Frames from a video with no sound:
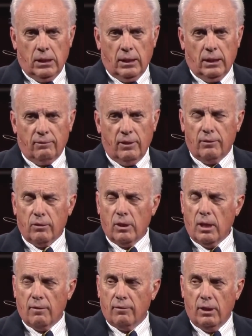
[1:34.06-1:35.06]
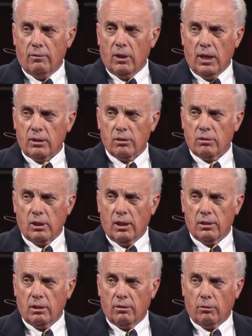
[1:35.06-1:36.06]
And I've never, I've never
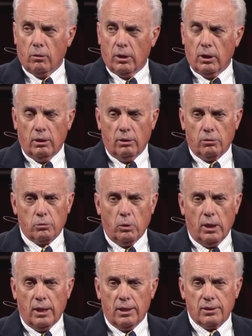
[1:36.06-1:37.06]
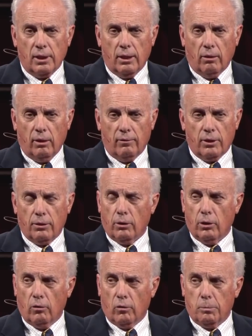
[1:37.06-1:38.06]
exercised authority in those ways. I don't have
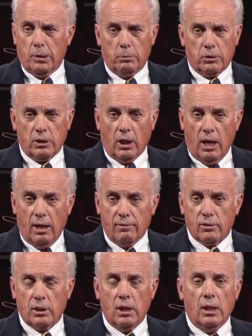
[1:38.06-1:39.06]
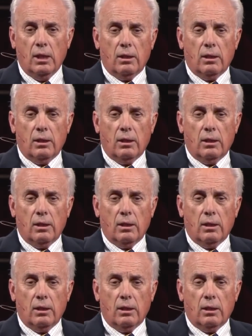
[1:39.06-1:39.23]
authority over people's lives.